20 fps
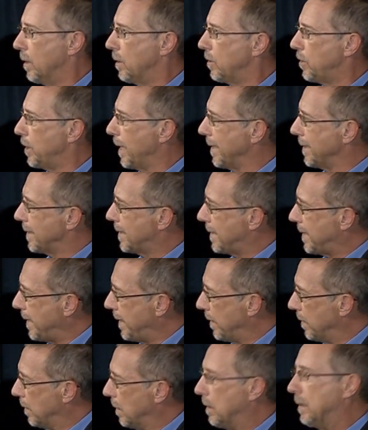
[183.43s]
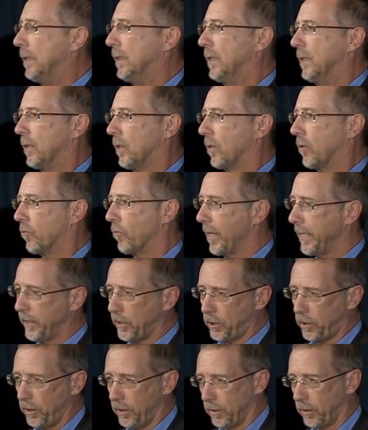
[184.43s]
genteel,
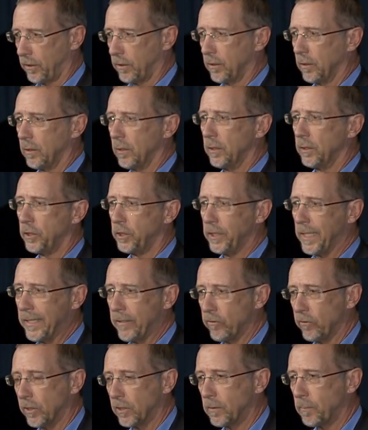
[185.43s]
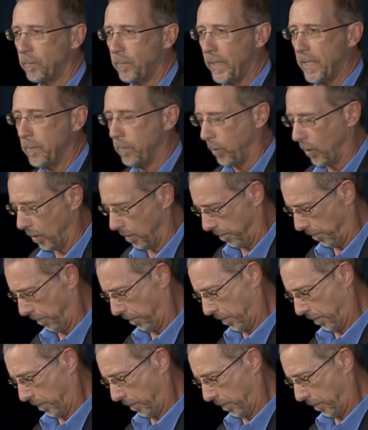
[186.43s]
gracious, and generous people.